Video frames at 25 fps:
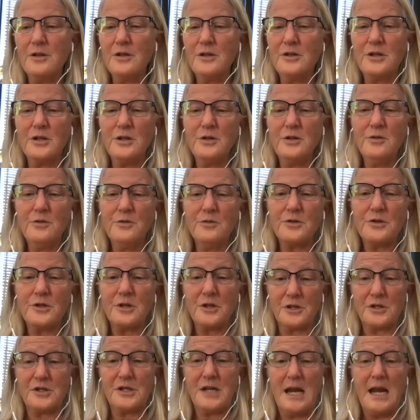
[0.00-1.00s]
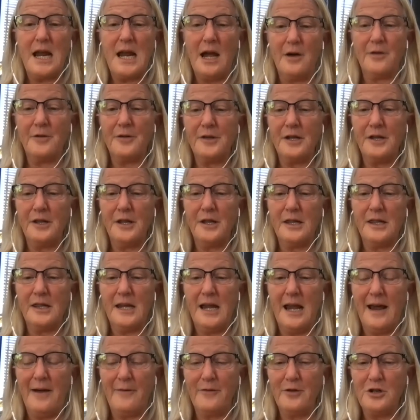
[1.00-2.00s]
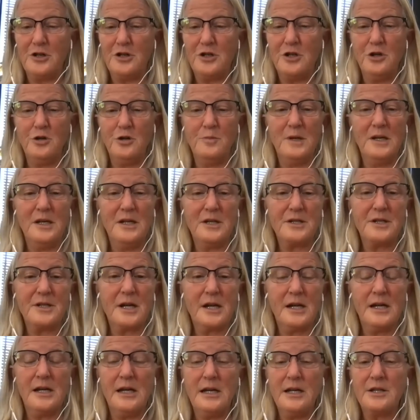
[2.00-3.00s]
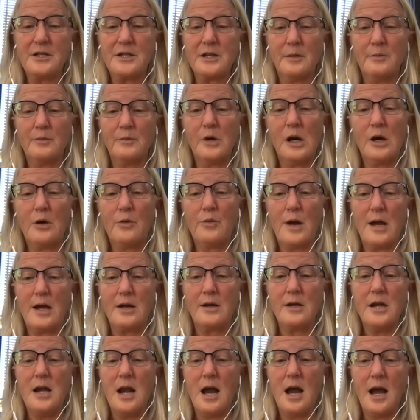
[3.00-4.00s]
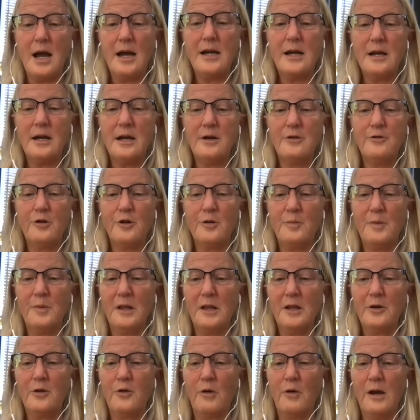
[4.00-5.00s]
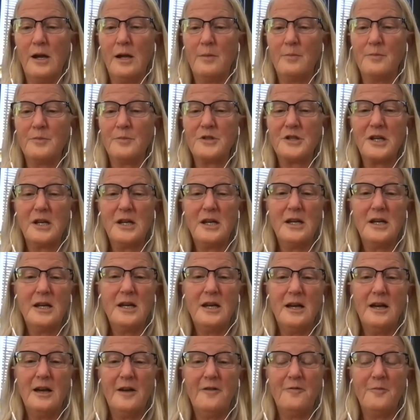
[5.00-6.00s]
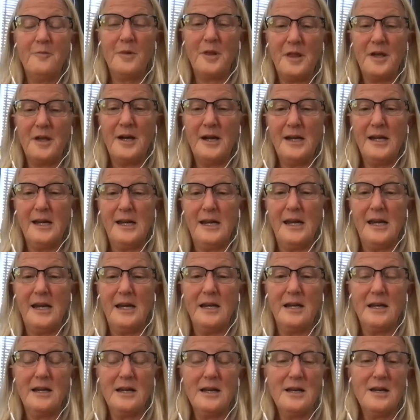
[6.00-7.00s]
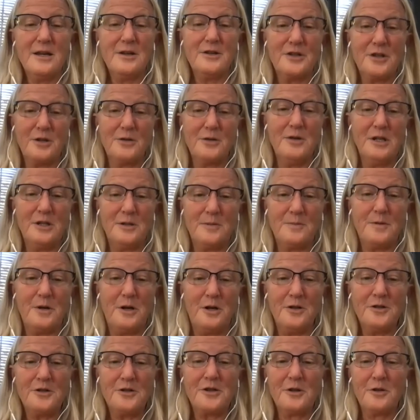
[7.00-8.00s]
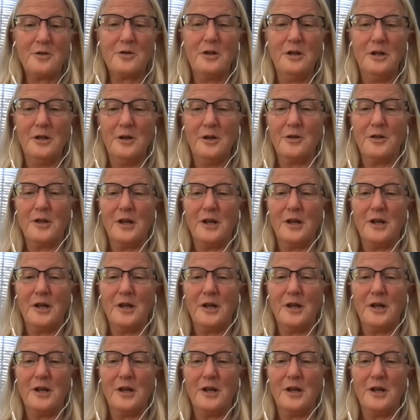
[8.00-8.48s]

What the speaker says: to stay healthy, then the average human is going to need somewhere around 900 milligrams of methionine. So it's also clear